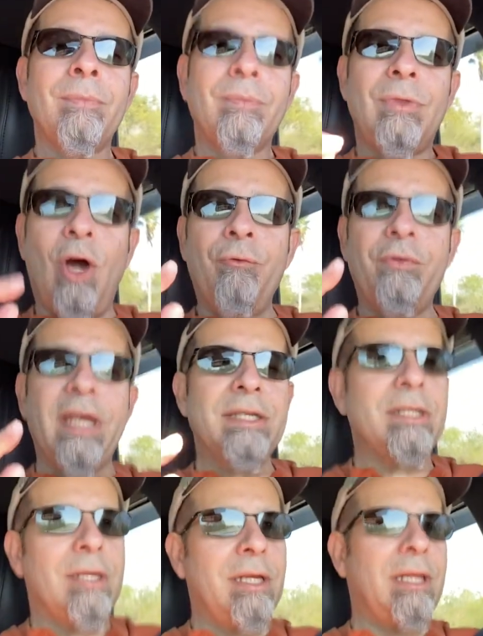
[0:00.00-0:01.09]
Don't forget
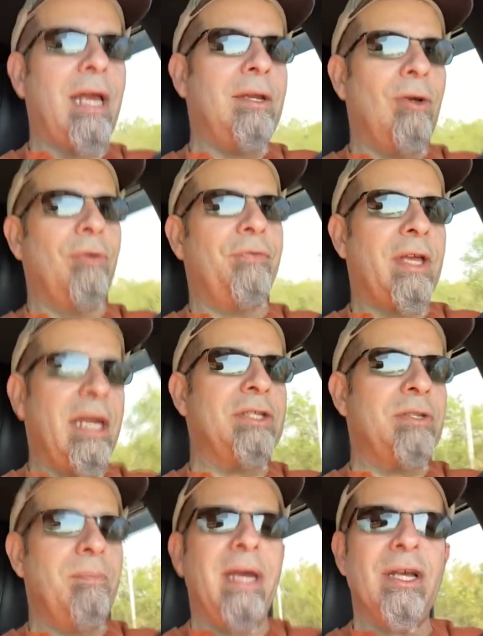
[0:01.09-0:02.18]
to click that
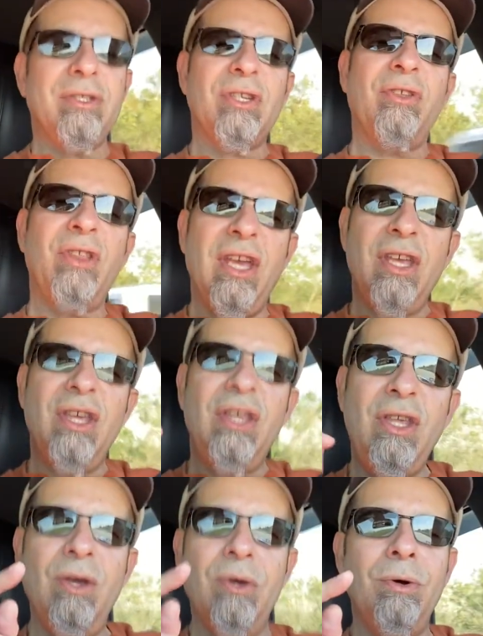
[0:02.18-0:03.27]
notification bell so that
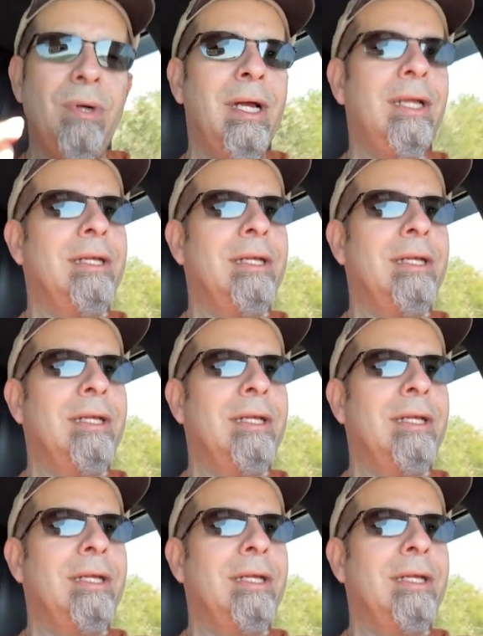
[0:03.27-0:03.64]
you